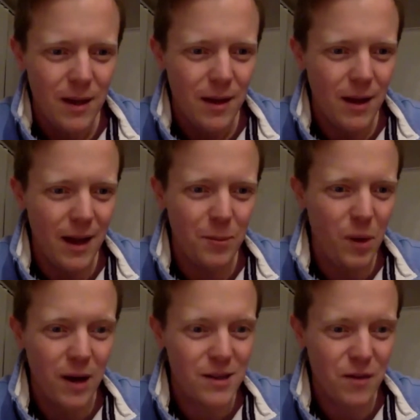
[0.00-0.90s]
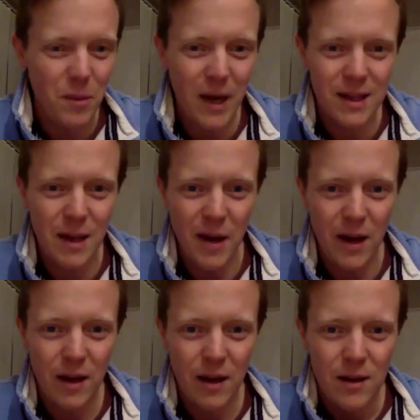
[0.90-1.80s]
at parts of the
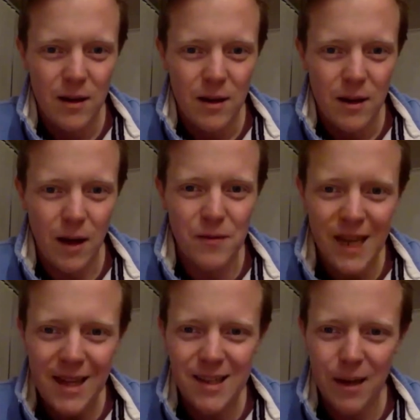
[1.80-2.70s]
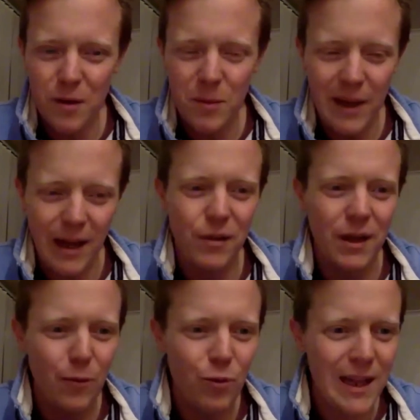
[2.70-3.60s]
pandemic. I've seen stuff in my life that
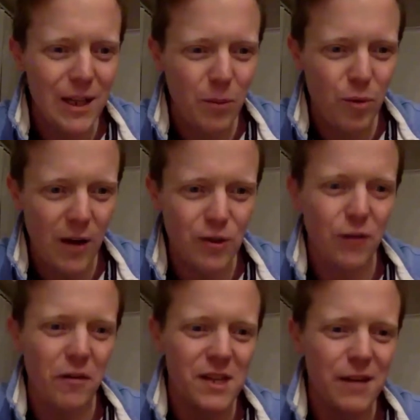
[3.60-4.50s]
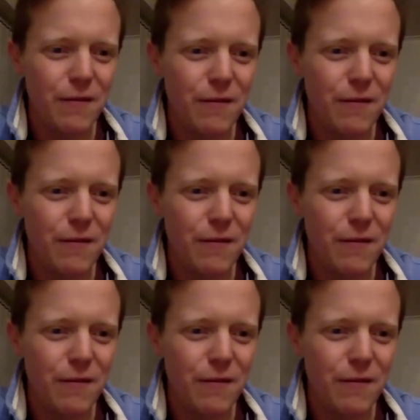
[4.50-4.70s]
I'm really not proud of. I've seen